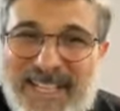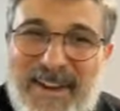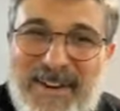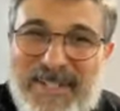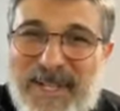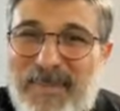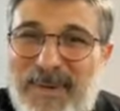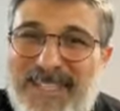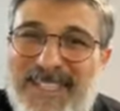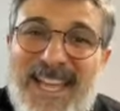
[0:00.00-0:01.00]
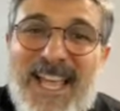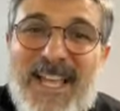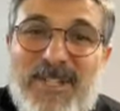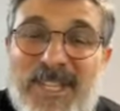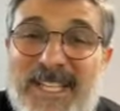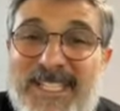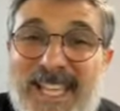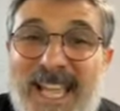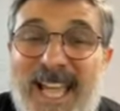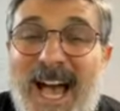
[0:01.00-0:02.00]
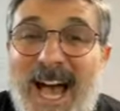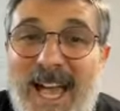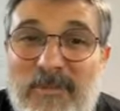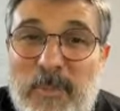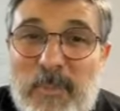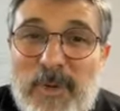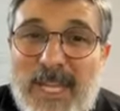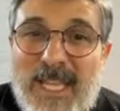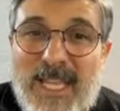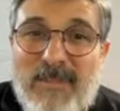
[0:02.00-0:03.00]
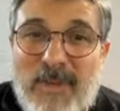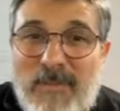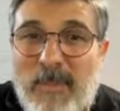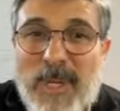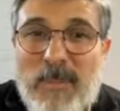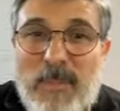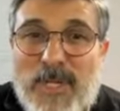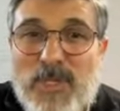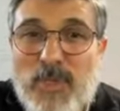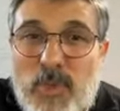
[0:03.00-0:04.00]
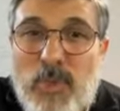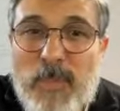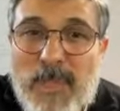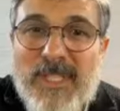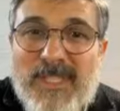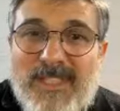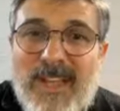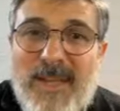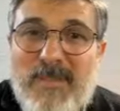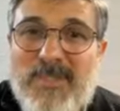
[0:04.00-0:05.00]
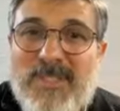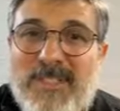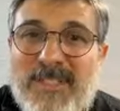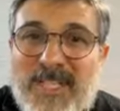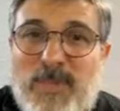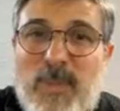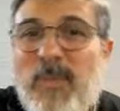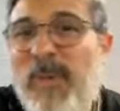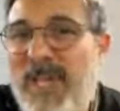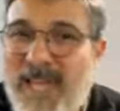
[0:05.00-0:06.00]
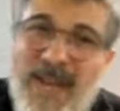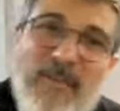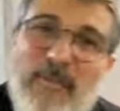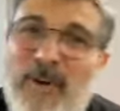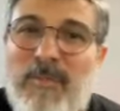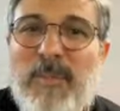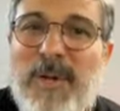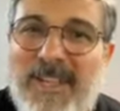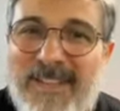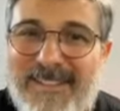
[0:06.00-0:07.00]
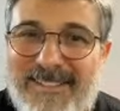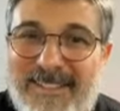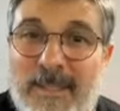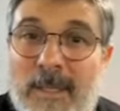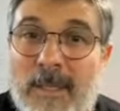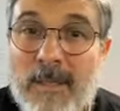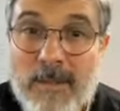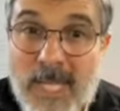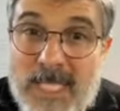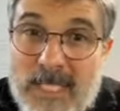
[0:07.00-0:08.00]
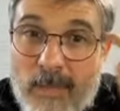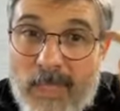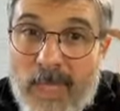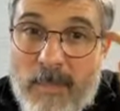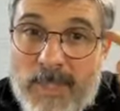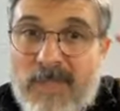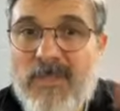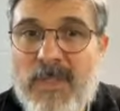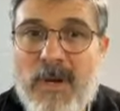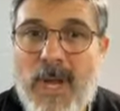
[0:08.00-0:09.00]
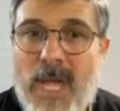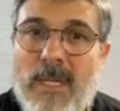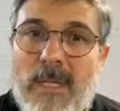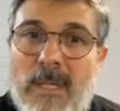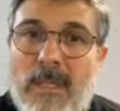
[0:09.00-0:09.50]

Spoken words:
Karen's not praying today. So they say, I have to pray. If everybody prays 2 million times this week, we can cover everybody. That's how they believe in their head.